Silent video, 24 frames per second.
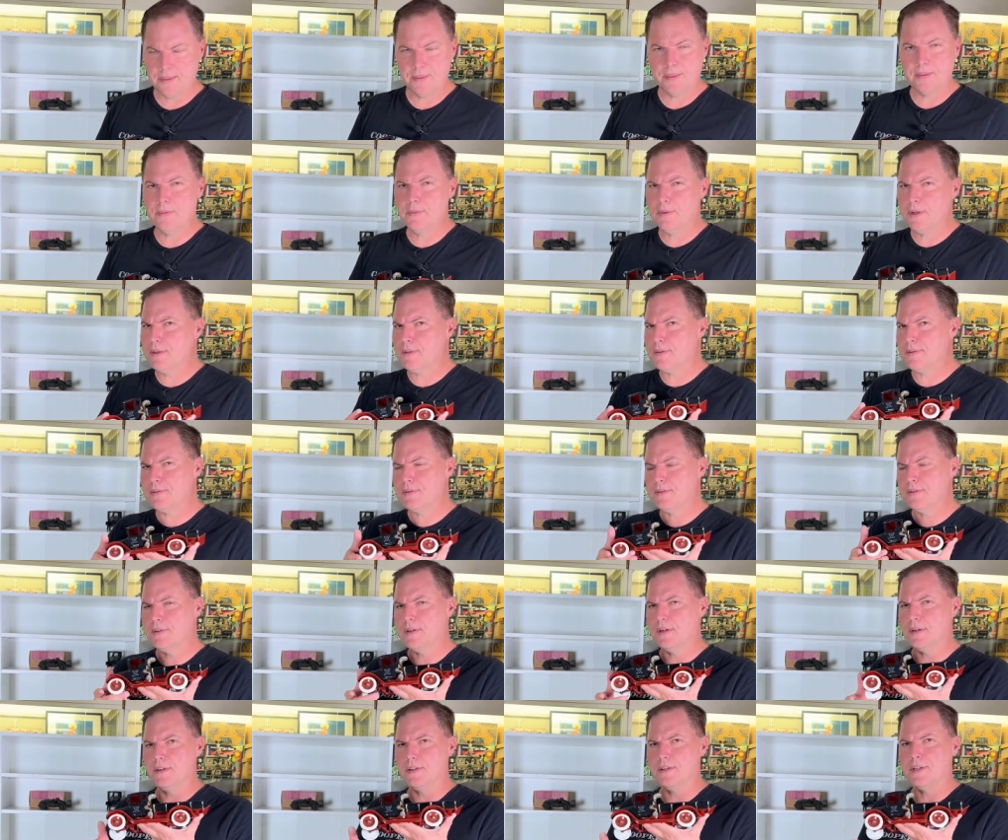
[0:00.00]
The wheels
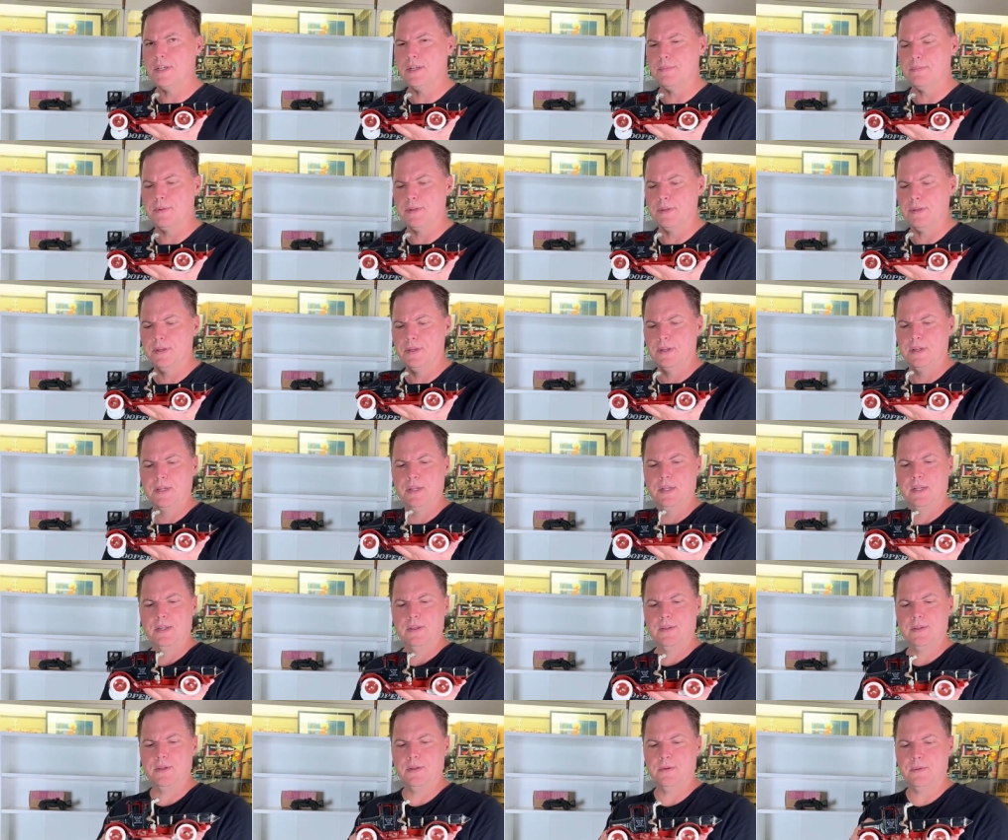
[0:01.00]
just aren't chipped.
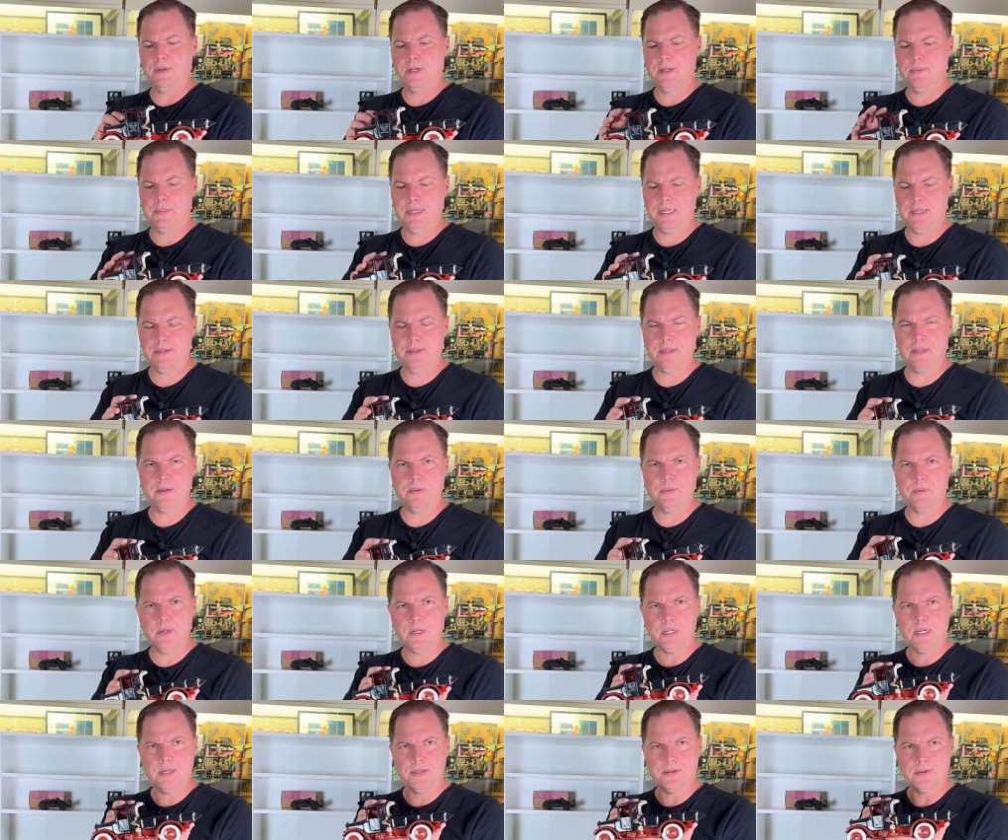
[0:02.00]
So one may say,
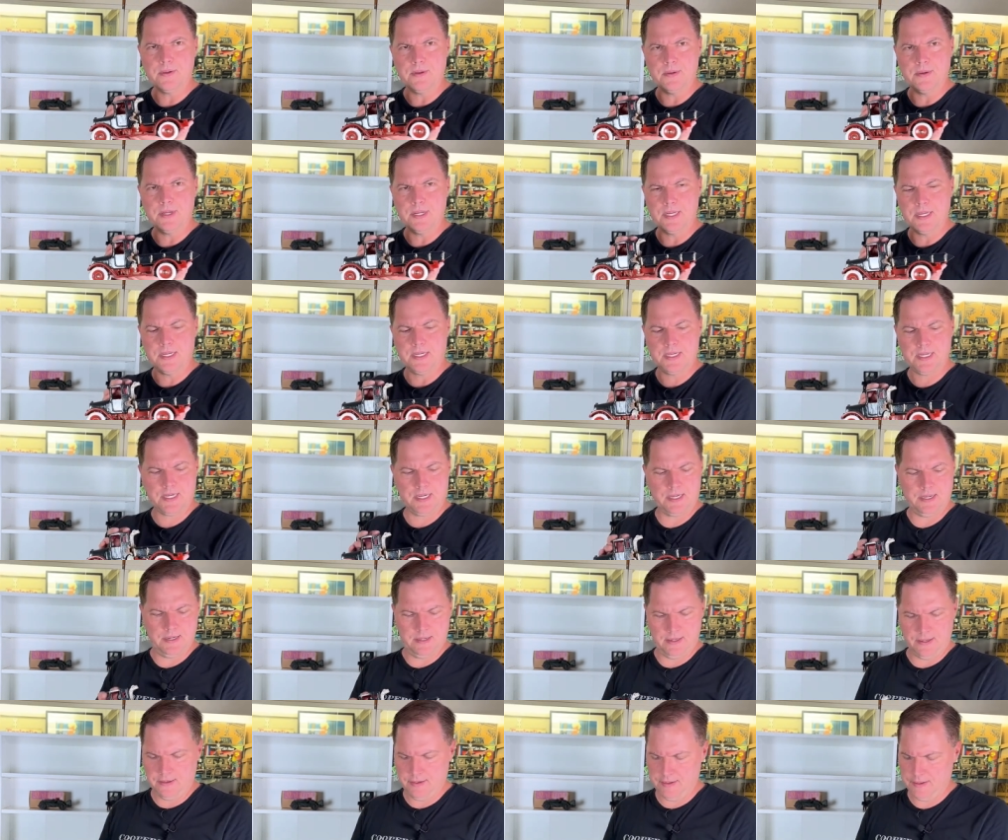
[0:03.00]
what is going on
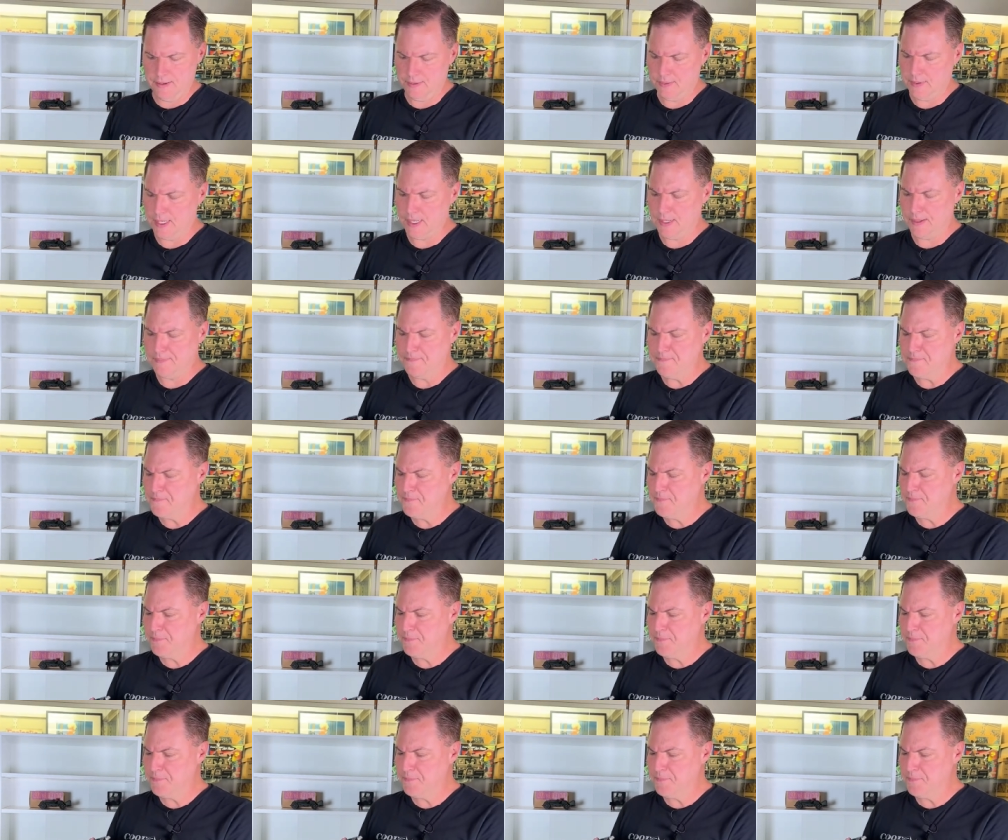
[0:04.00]
here? Well,